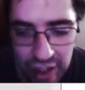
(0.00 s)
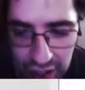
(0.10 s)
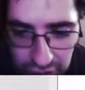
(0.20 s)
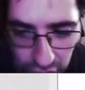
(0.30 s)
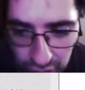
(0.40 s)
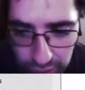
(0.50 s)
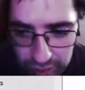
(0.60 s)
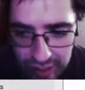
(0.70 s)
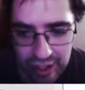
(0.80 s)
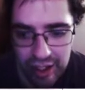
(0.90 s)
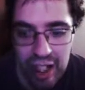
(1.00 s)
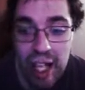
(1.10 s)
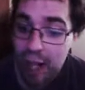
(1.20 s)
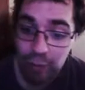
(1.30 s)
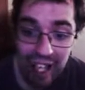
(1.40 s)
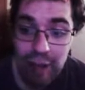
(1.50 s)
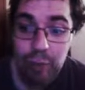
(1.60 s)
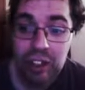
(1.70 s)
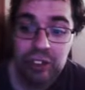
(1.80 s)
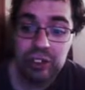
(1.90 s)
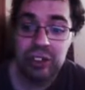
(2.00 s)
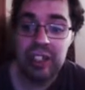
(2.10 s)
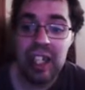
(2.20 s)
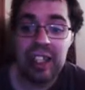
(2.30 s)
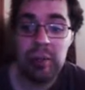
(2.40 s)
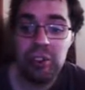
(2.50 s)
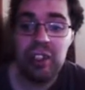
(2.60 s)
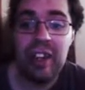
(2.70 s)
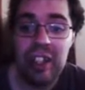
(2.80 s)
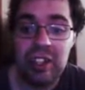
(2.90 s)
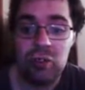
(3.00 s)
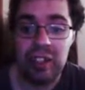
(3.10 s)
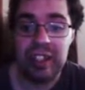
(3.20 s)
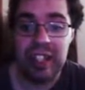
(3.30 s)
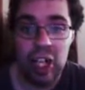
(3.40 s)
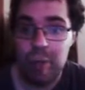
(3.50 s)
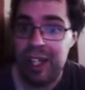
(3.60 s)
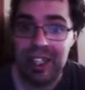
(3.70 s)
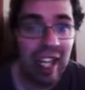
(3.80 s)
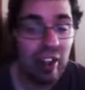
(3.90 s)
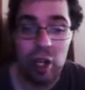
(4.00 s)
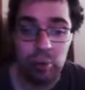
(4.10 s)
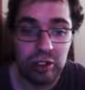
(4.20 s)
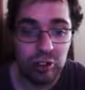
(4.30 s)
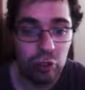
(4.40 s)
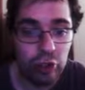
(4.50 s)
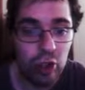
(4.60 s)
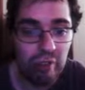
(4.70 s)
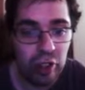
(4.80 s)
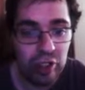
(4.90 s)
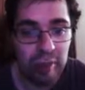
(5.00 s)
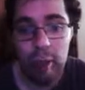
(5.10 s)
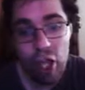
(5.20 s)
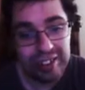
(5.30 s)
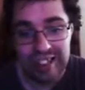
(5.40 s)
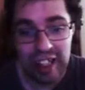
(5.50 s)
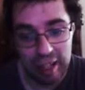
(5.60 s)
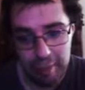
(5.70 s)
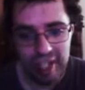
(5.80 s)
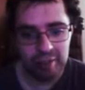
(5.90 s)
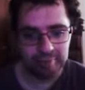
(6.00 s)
So when I was studying chemistry, this ring scared me because I thought it was so confusing. But honestly, it's not that bad.